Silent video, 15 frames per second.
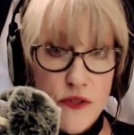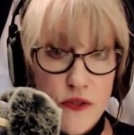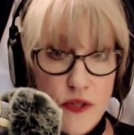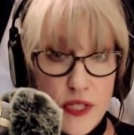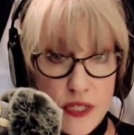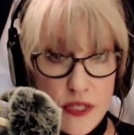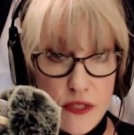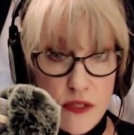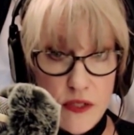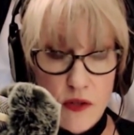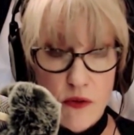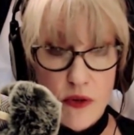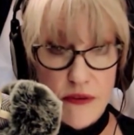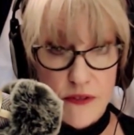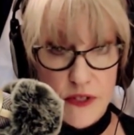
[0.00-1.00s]
hear a
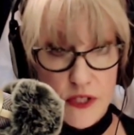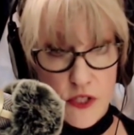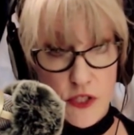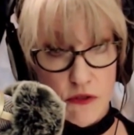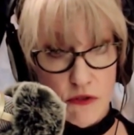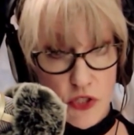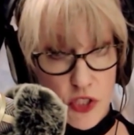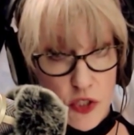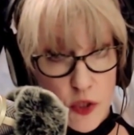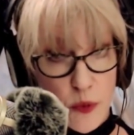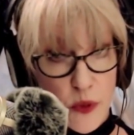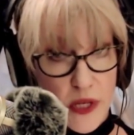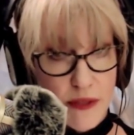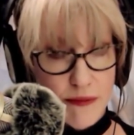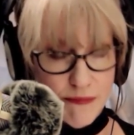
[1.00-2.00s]
reference to
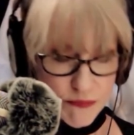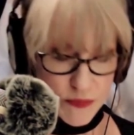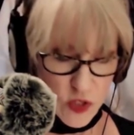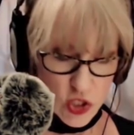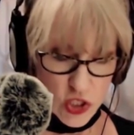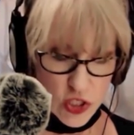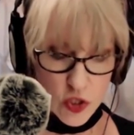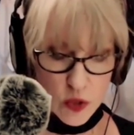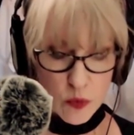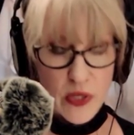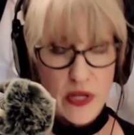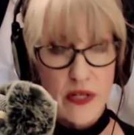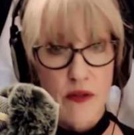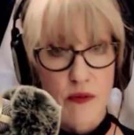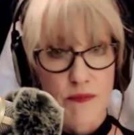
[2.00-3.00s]
gingerbread.
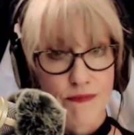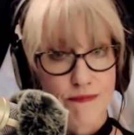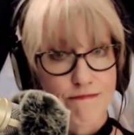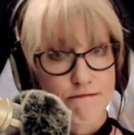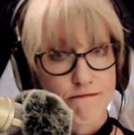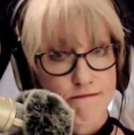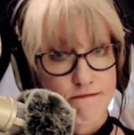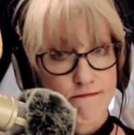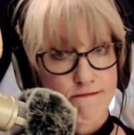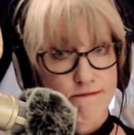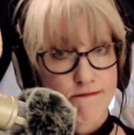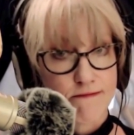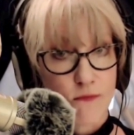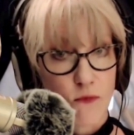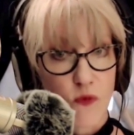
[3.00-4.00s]
Gingerbread,
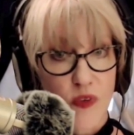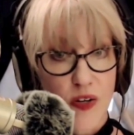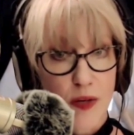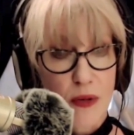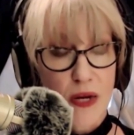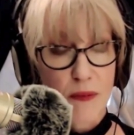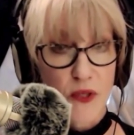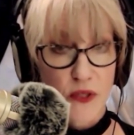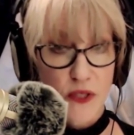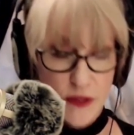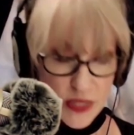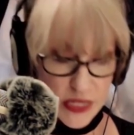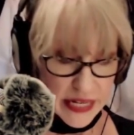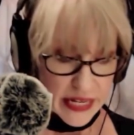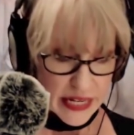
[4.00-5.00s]
very popular.
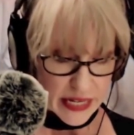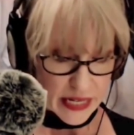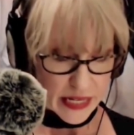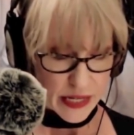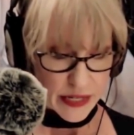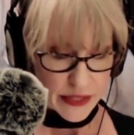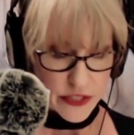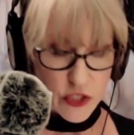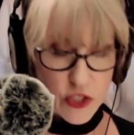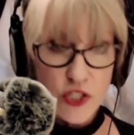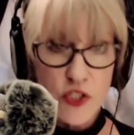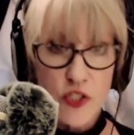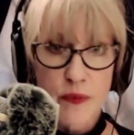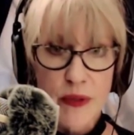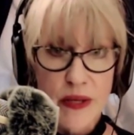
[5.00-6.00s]
And
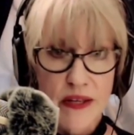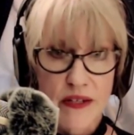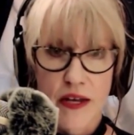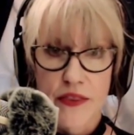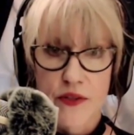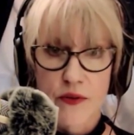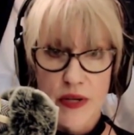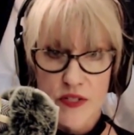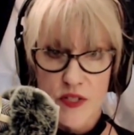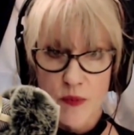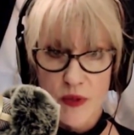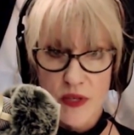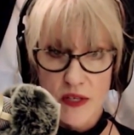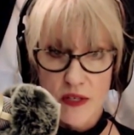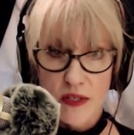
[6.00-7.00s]
gingerbread, the
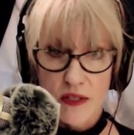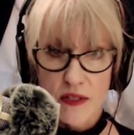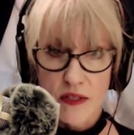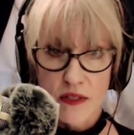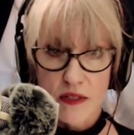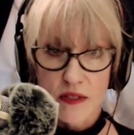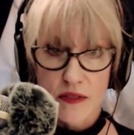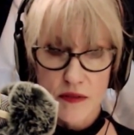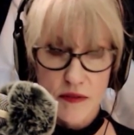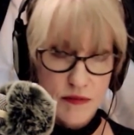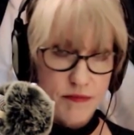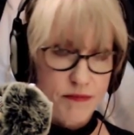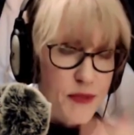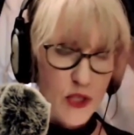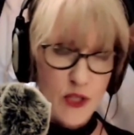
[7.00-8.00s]
recipe
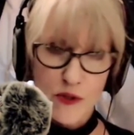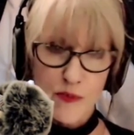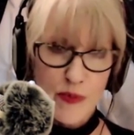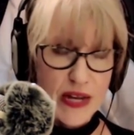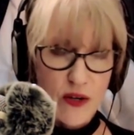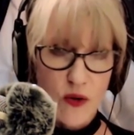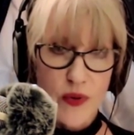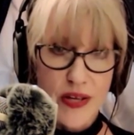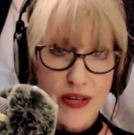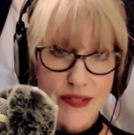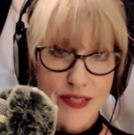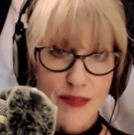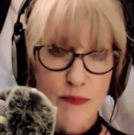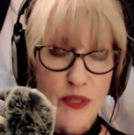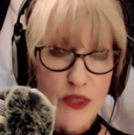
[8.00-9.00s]
goes back a
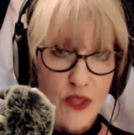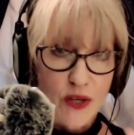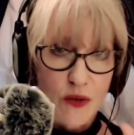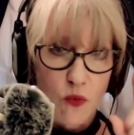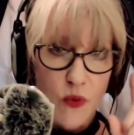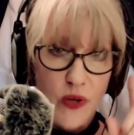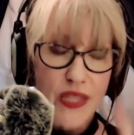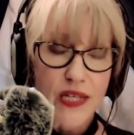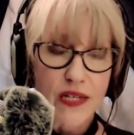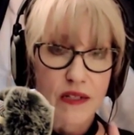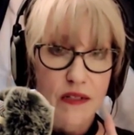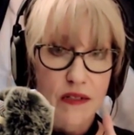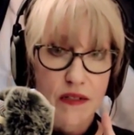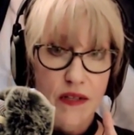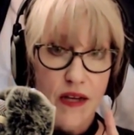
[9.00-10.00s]
ways, but the one that
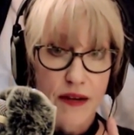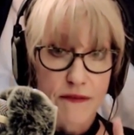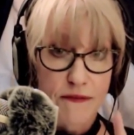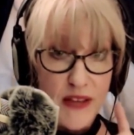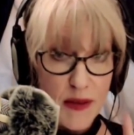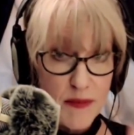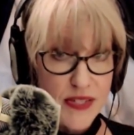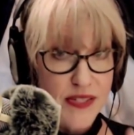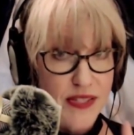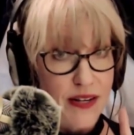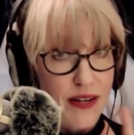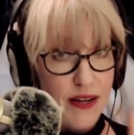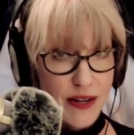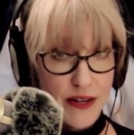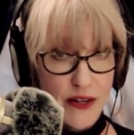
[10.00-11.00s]
got famous that
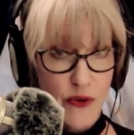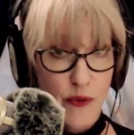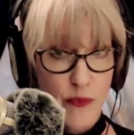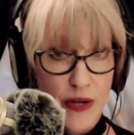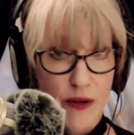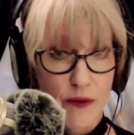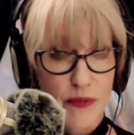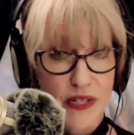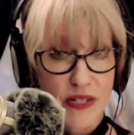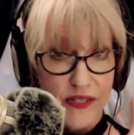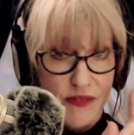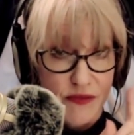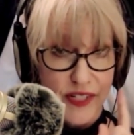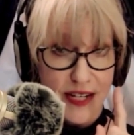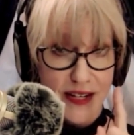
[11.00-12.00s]
I know about because
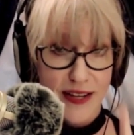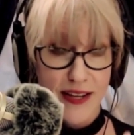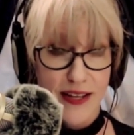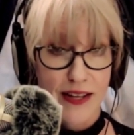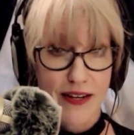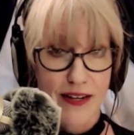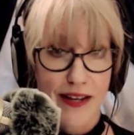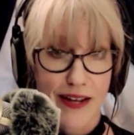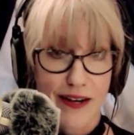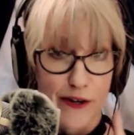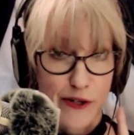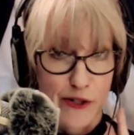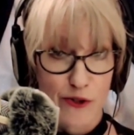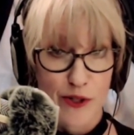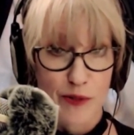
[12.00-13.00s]
of Diane and our
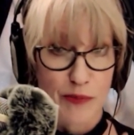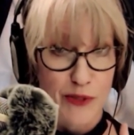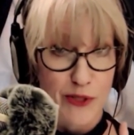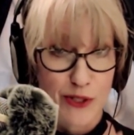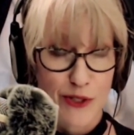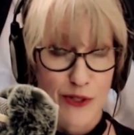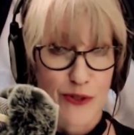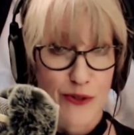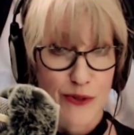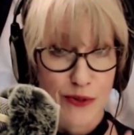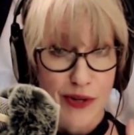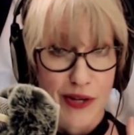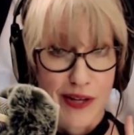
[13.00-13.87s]
trip to